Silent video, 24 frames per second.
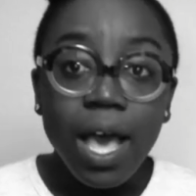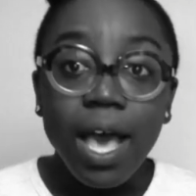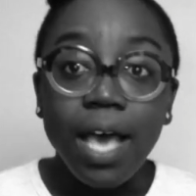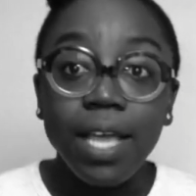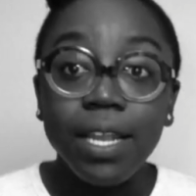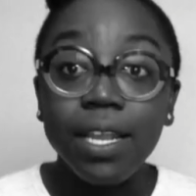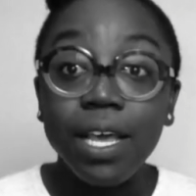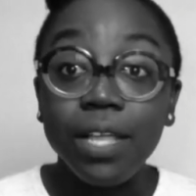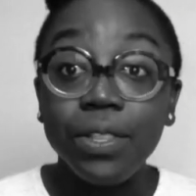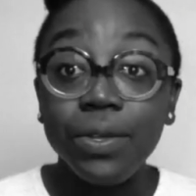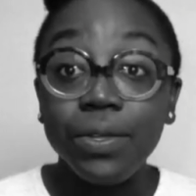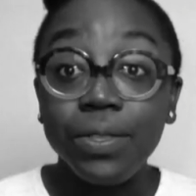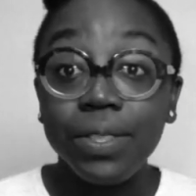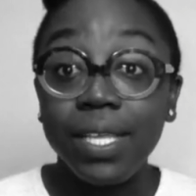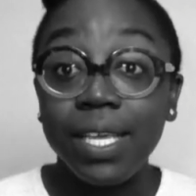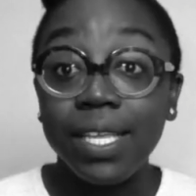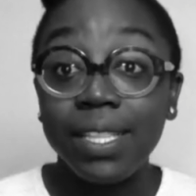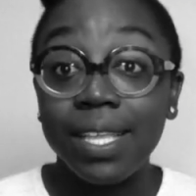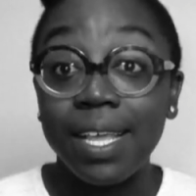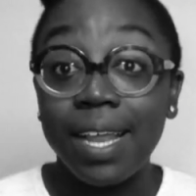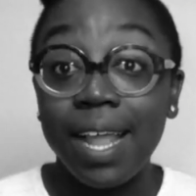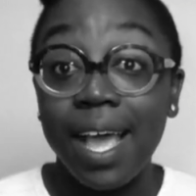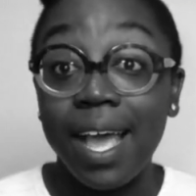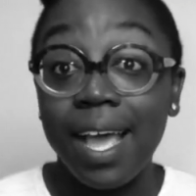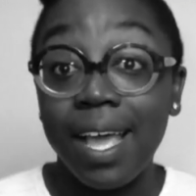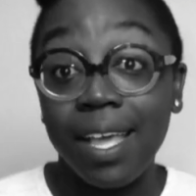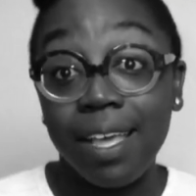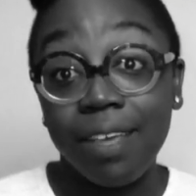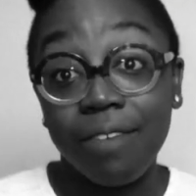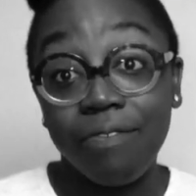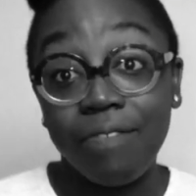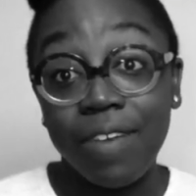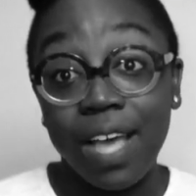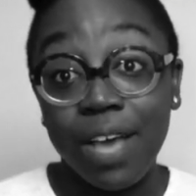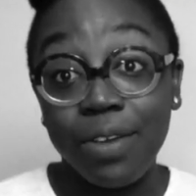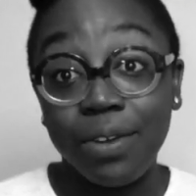Another thing that I
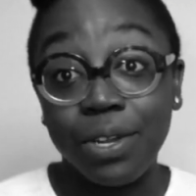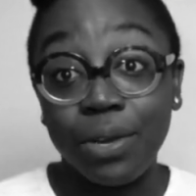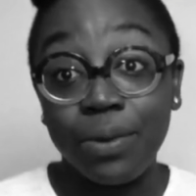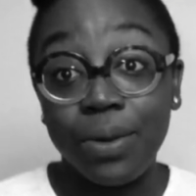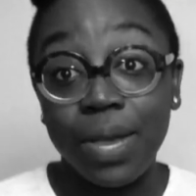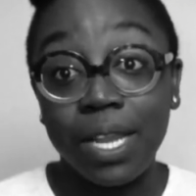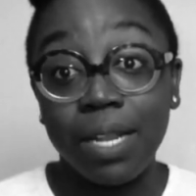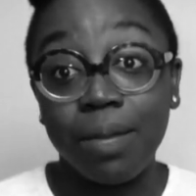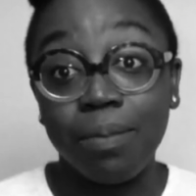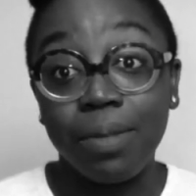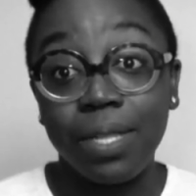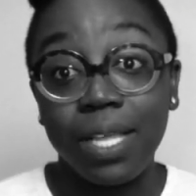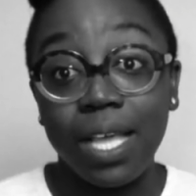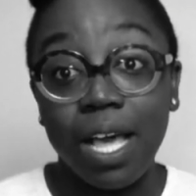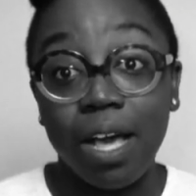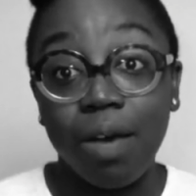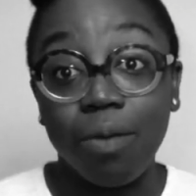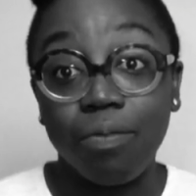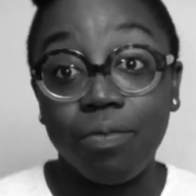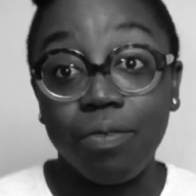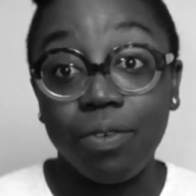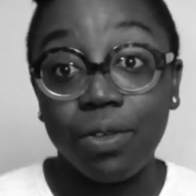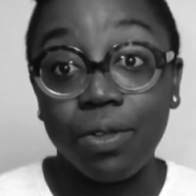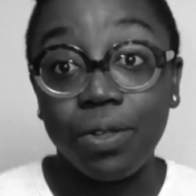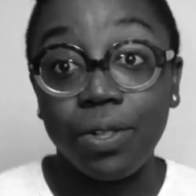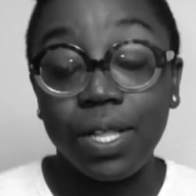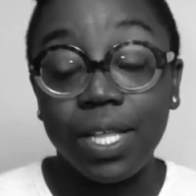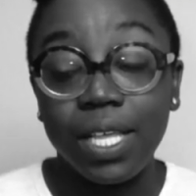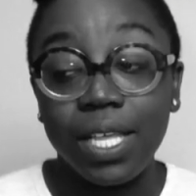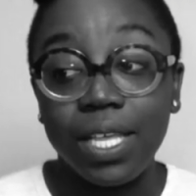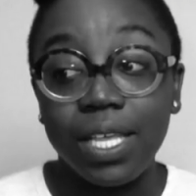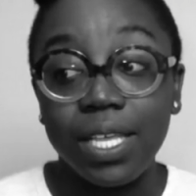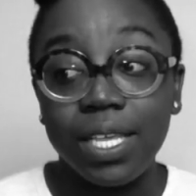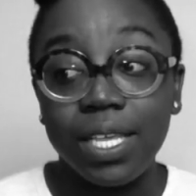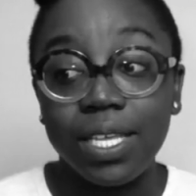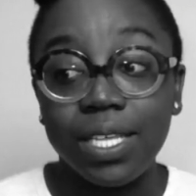have found incredibly helpful
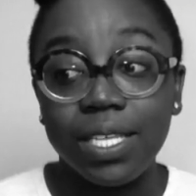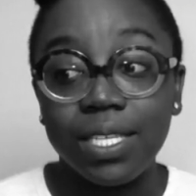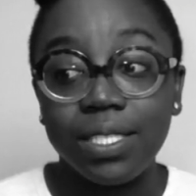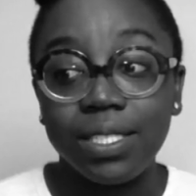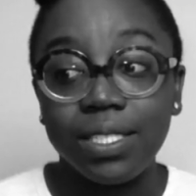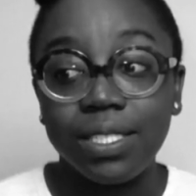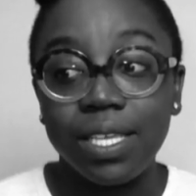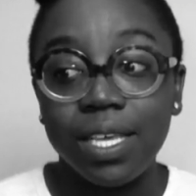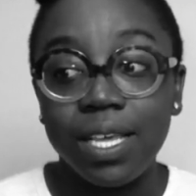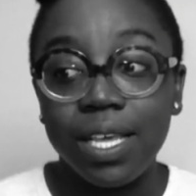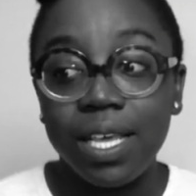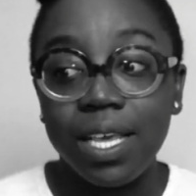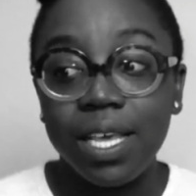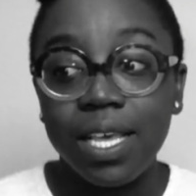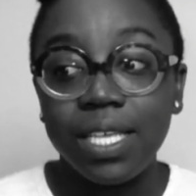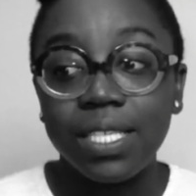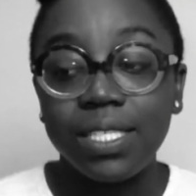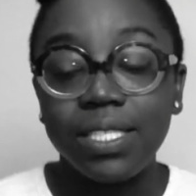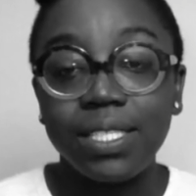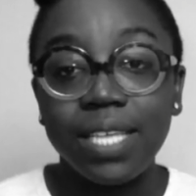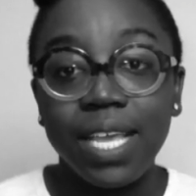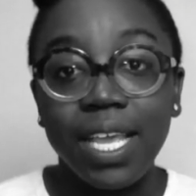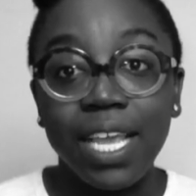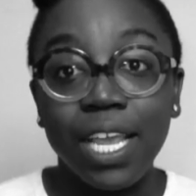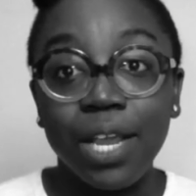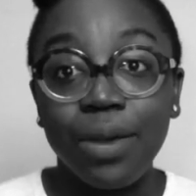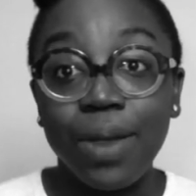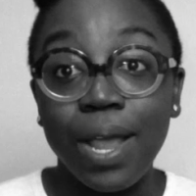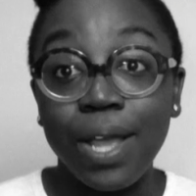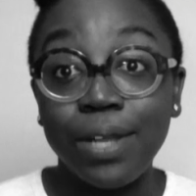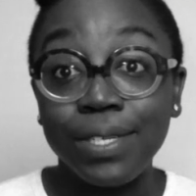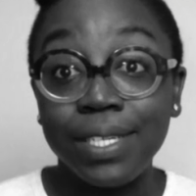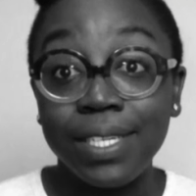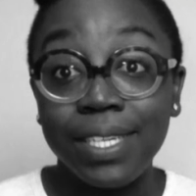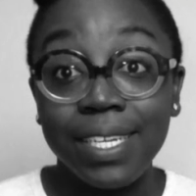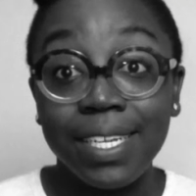is staying
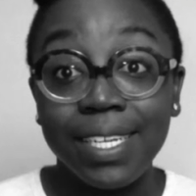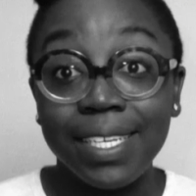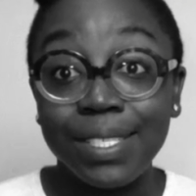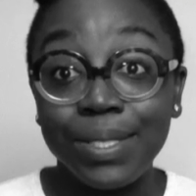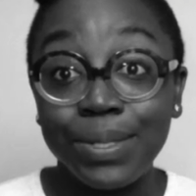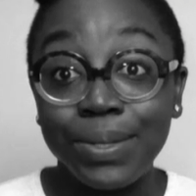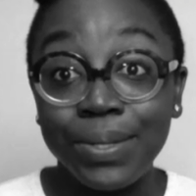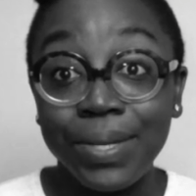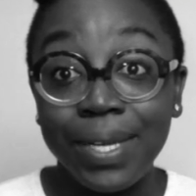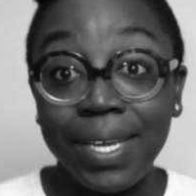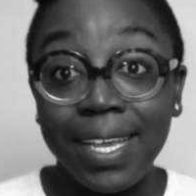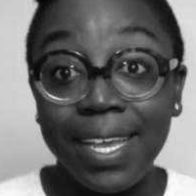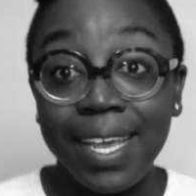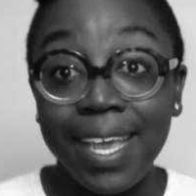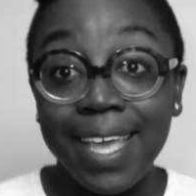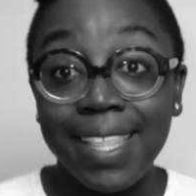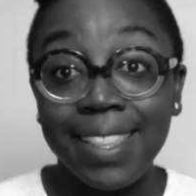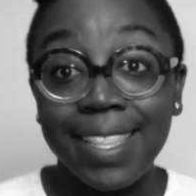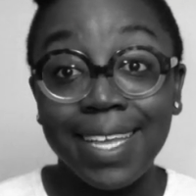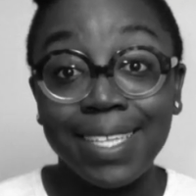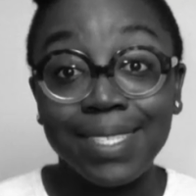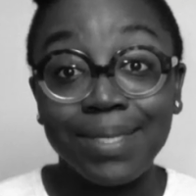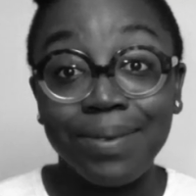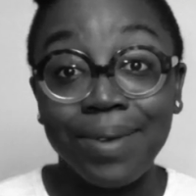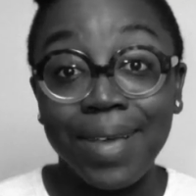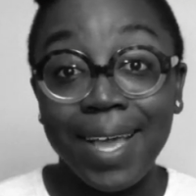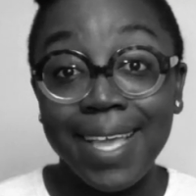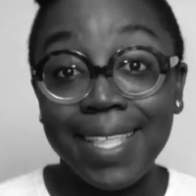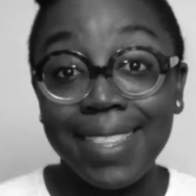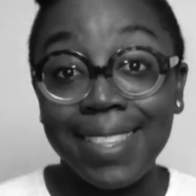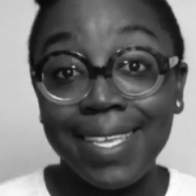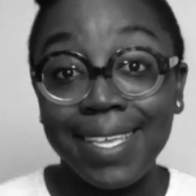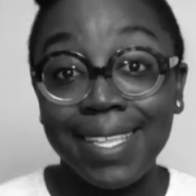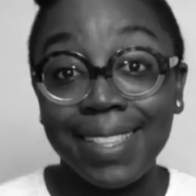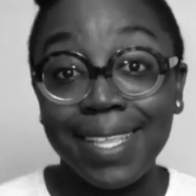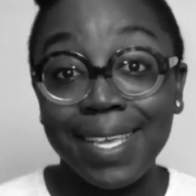grounded in history. And that's why I
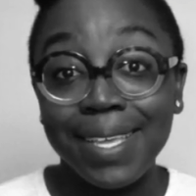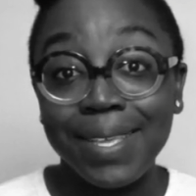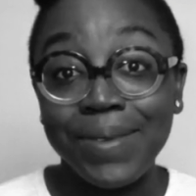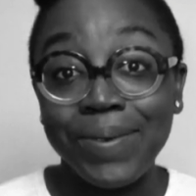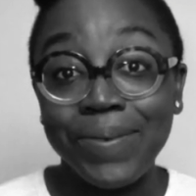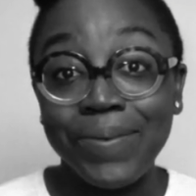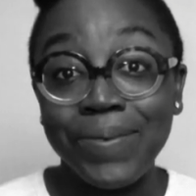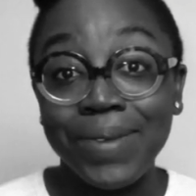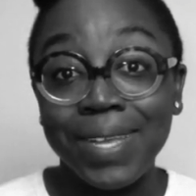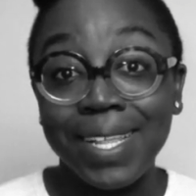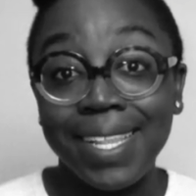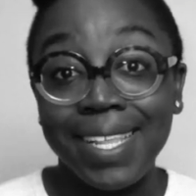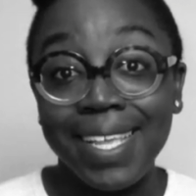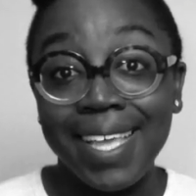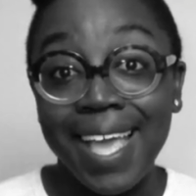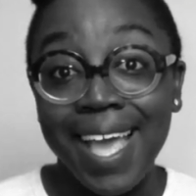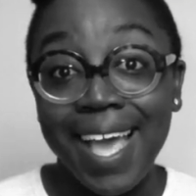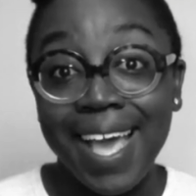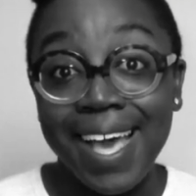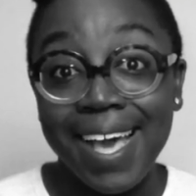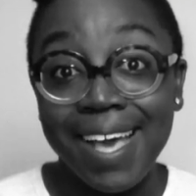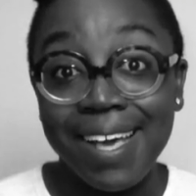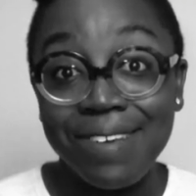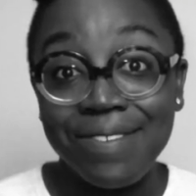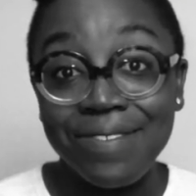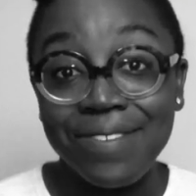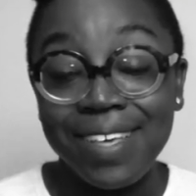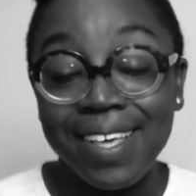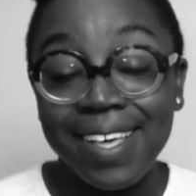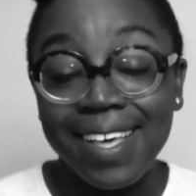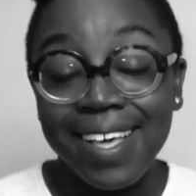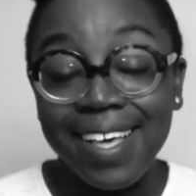think that you really have